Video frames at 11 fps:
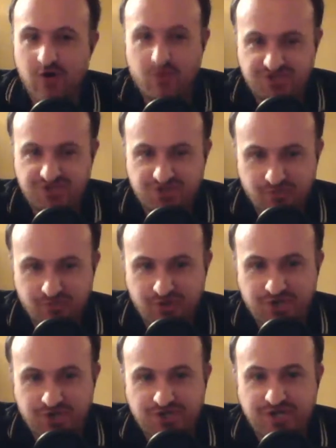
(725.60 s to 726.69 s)
was a super
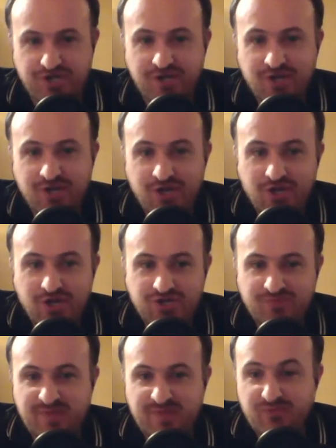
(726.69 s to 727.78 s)
injunction.
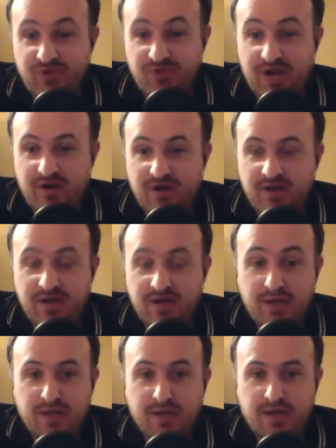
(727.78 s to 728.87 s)
So people there,
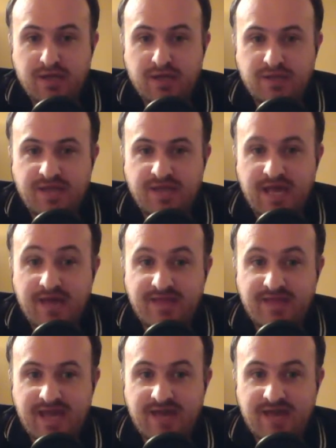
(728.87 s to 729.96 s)
they've
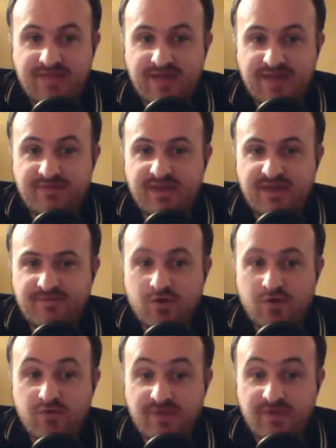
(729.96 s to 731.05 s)

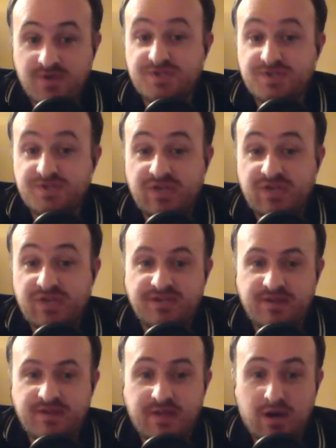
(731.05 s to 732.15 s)
there's a reason that